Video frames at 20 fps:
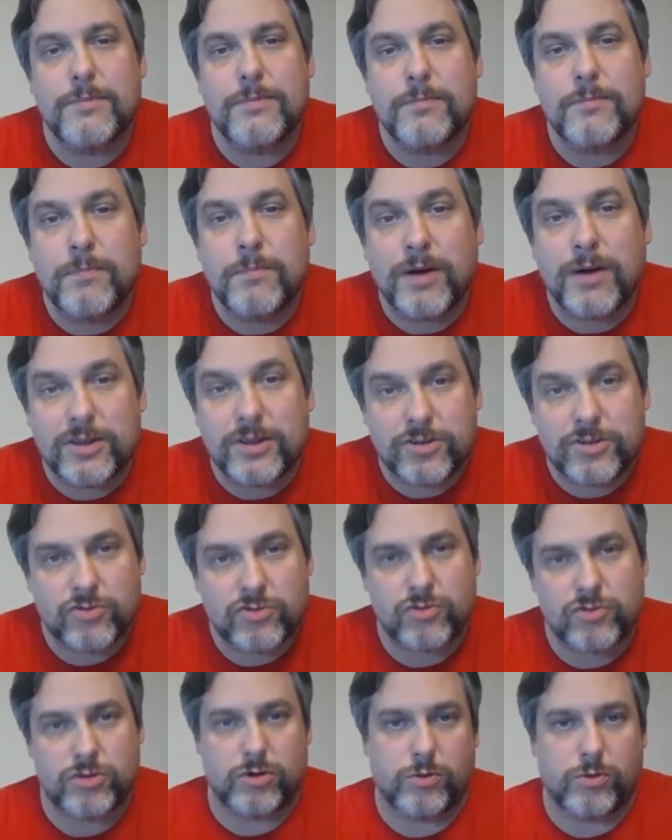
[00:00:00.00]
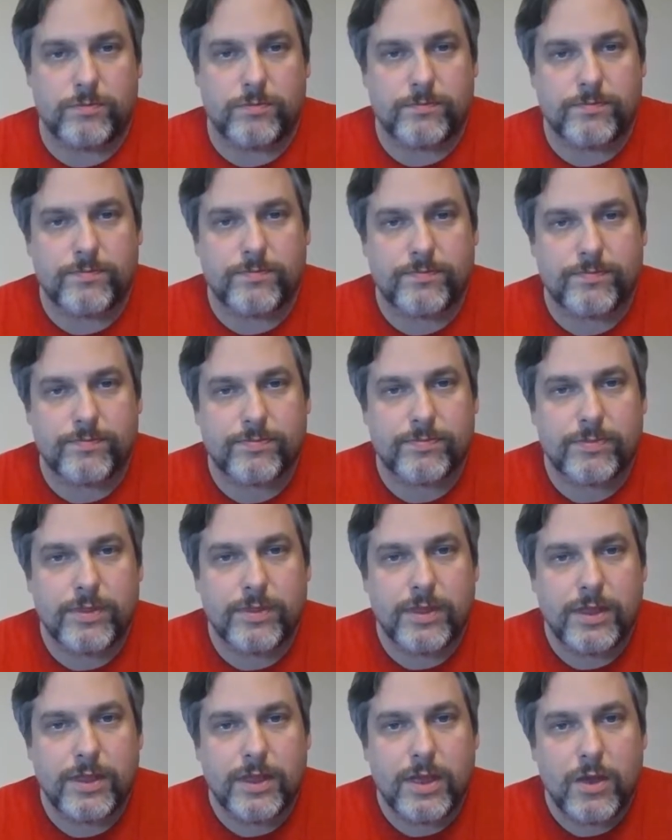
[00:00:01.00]
but it's true.
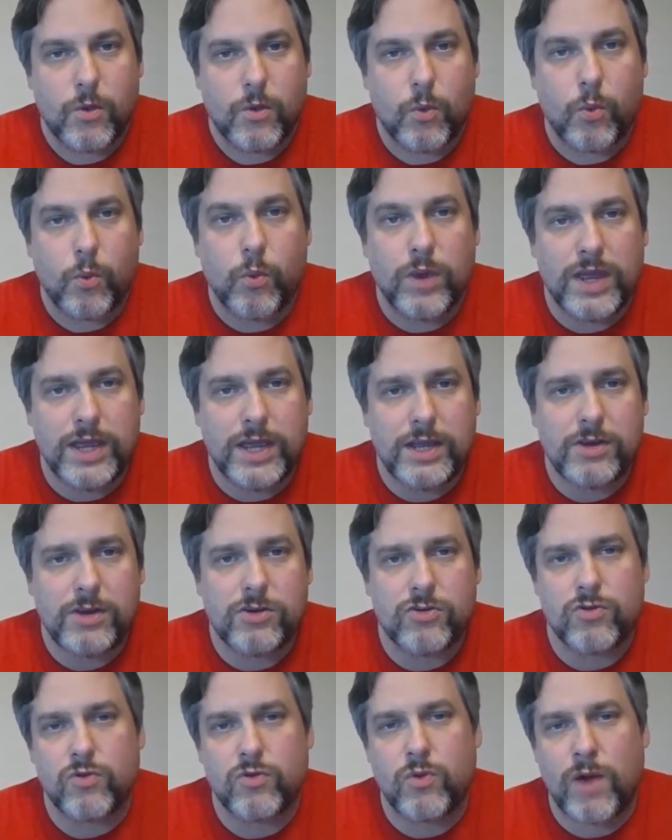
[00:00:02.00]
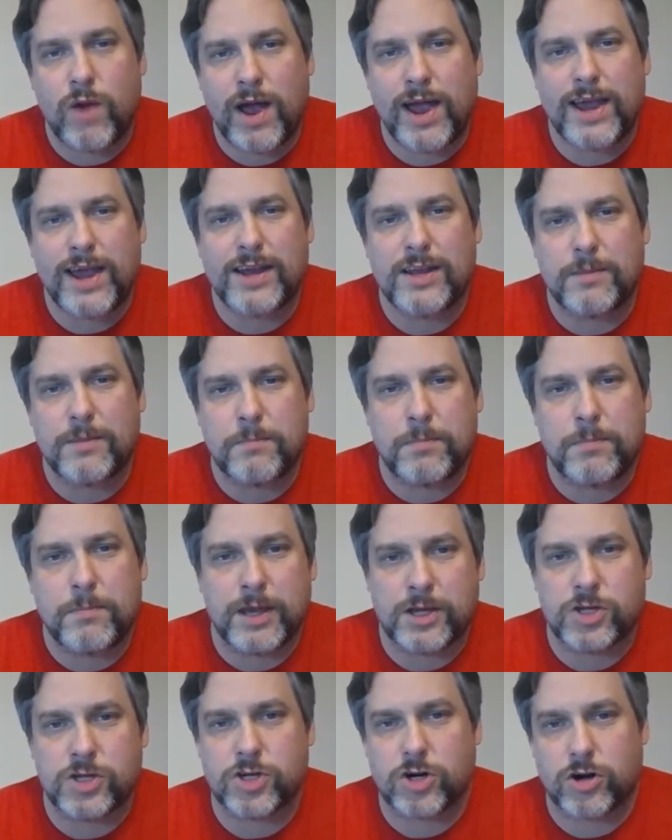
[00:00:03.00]
We try to
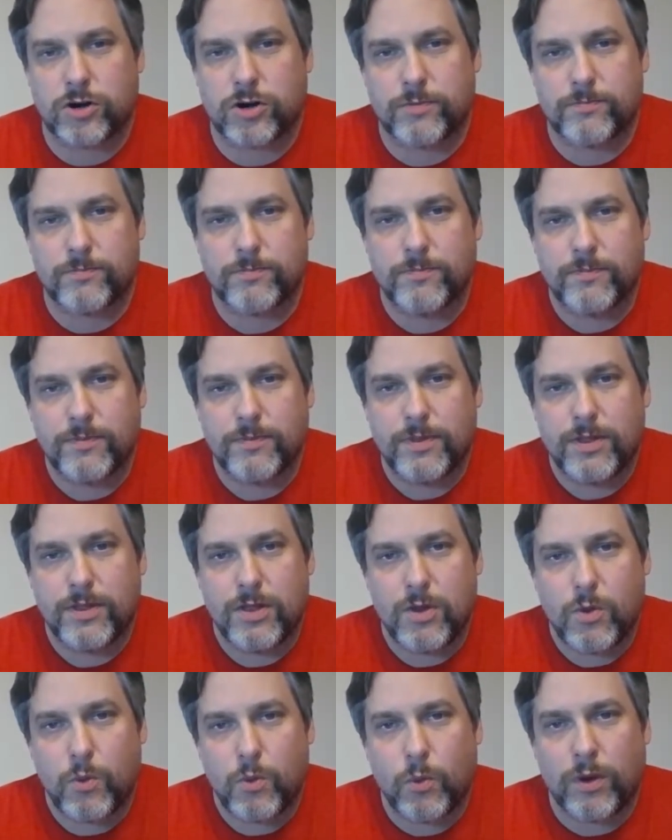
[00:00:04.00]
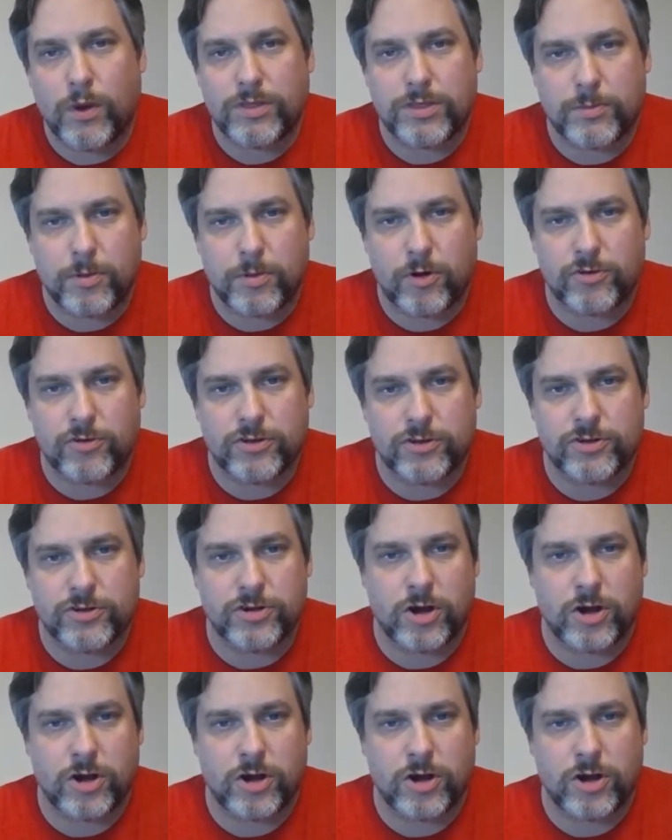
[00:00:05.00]
picture what the person